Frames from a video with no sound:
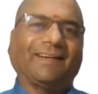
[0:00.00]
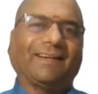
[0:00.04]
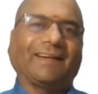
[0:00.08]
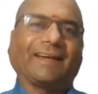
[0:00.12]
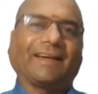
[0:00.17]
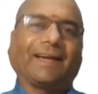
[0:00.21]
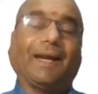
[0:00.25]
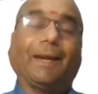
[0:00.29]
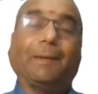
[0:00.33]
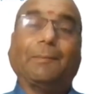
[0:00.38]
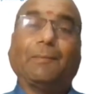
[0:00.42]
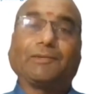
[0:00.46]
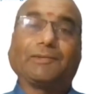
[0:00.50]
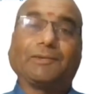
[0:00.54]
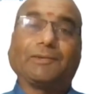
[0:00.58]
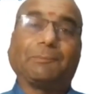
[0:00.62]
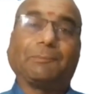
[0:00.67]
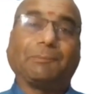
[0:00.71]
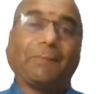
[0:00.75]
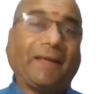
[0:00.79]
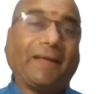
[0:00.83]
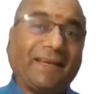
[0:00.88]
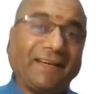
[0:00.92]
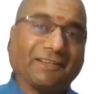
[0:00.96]
Like I am
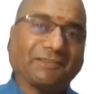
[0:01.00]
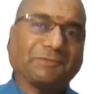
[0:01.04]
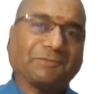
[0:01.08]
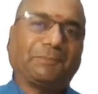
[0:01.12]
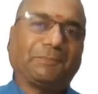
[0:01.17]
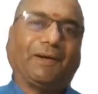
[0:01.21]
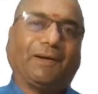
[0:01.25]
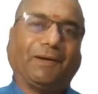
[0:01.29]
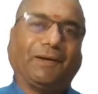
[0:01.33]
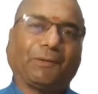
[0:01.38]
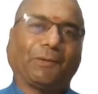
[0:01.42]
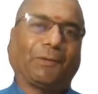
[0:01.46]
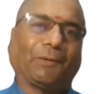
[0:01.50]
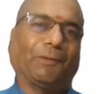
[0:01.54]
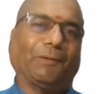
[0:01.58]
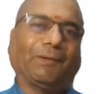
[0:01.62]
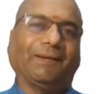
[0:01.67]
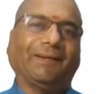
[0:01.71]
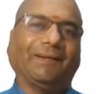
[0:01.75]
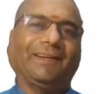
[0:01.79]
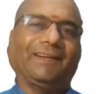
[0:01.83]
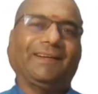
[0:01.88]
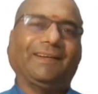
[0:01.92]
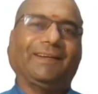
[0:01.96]
also playing a small
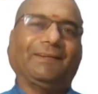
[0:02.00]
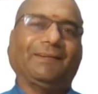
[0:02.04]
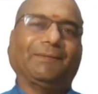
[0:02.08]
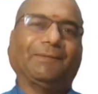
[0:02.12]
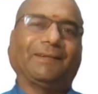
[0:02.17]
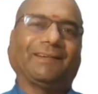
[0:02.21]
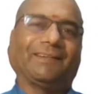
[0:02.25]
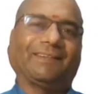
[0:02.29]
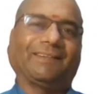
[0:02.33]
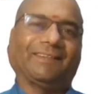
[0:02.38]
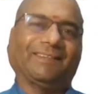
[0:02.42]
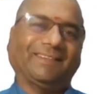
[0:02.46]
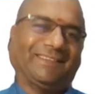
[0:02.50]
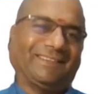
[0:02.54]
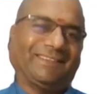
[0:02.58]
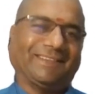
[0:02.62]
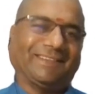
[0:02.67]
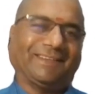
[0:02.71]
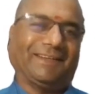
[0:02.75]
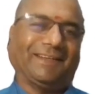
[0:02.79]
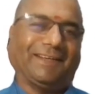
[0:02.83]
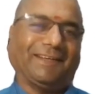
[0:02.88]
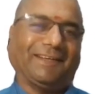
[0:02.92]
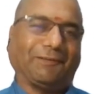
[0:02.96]
role in your
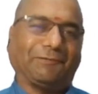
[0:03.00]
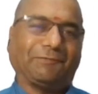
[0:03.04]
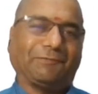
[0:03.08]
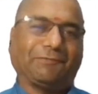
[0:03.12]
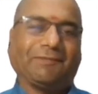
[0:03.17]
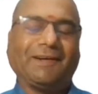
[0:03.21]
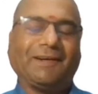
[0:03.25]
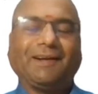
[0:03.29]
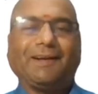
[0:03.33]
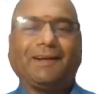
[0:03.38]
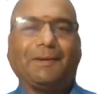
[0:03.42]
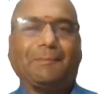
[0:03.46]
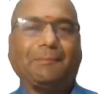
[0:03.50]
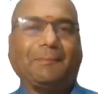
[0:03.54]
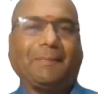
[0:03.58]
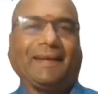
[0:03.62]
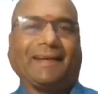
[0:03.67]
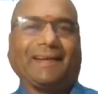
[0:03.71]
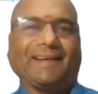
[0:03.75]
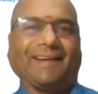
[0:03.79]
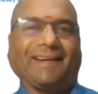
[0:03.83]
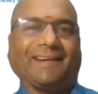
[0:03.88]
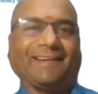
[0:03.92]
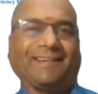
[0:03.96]
journey of
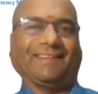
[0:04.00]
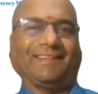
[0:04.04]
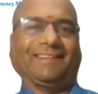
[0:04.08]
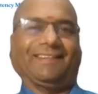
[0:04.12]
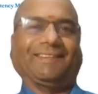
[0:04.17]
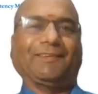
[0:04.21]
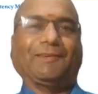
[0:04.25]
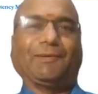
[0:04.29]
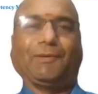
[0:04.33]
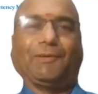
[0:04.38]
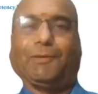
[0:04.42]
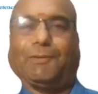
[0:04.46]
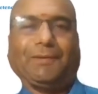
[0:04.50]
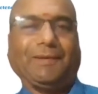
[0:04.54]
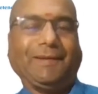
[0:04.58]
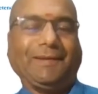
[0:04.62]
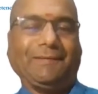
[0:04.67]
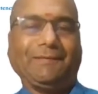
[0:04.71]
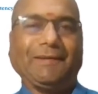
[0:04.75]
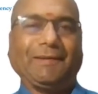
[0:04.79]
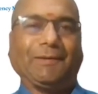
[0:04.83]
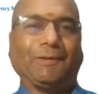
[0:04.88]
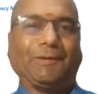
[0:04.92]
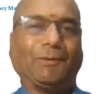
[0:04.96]
making
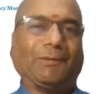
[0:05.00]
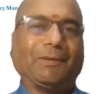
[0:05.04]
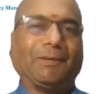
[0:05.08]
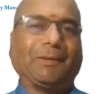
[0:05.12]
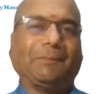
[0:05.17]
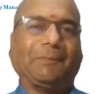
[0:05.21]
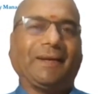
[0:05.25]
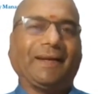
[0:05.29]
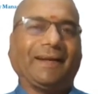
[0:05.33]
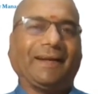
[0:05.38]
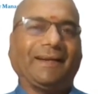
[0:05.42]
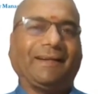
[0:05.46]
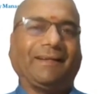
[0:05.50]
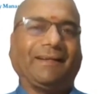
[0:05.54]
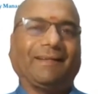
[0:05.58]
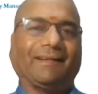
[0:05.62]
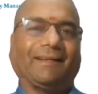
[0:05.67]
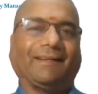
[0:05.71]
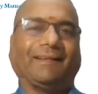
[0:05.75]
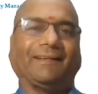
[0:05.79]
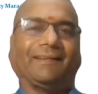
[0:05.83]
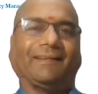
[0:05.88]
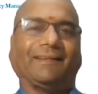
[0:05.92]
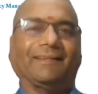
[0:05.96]
leaving no one behind.
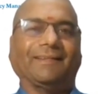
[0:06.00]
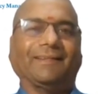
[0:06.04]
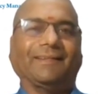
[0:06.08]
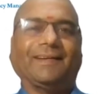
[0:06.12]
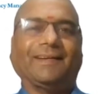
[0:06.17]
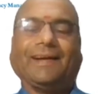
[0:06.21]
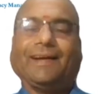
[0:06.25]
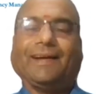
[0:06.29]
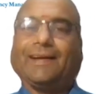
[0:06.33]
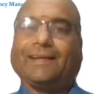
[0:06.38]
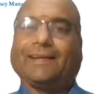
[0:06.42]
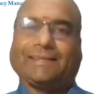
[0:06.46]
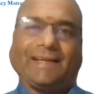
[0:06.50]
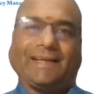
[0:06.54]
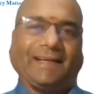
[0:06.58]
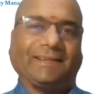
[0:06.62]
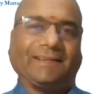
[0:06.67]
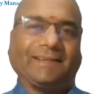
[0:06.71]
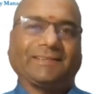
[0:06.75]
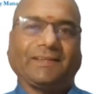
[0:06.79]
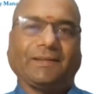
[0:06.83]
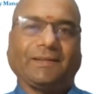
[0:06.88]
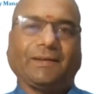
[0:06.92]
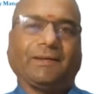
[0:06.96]
And
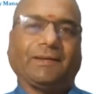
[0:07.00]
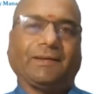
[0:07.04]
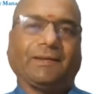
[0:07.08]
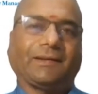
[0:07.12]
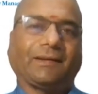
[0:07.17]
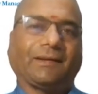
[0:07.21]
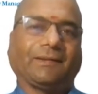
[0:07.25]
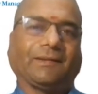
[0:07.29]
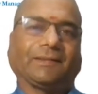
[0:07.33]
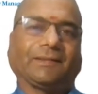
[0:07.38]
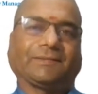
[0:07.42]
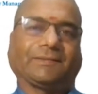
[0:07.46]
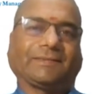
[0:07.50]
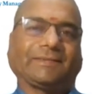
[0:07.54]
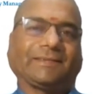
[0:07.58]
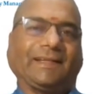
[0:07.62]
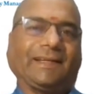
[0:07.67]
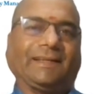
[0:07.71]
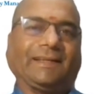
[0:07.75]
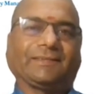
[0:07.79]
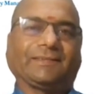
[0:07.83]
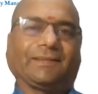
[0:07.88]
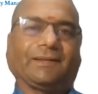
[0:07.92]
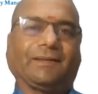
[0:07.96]
thanks a lot, Russ.
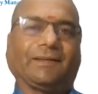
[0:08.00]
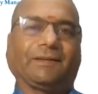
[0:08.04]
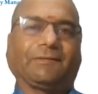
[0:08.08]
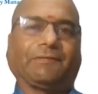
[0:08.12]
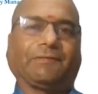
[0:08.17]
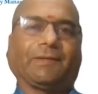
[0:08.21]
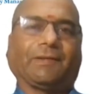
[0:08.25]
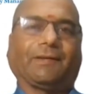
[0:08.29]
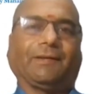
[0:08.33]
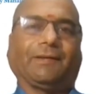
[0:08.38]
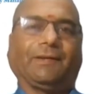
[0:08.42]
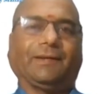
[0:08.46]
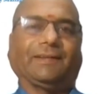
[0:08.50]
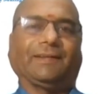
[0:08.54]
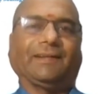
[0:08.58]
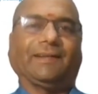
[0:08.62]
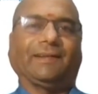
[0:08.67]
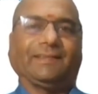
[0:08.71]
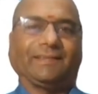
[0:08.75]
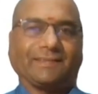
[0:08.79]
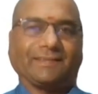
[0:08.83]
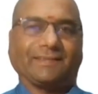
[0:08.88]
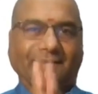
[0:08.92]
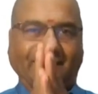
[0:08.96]
Thanks a lot for all
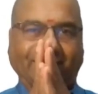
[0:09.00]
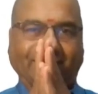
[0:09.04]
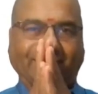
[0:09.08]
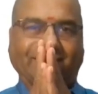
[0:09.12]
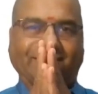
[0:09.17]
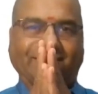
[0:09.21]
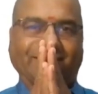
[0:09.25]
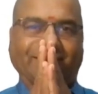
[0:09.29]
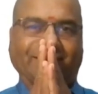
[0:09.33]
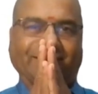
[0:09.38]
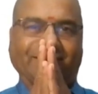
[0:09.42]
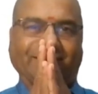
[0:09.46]
the insights.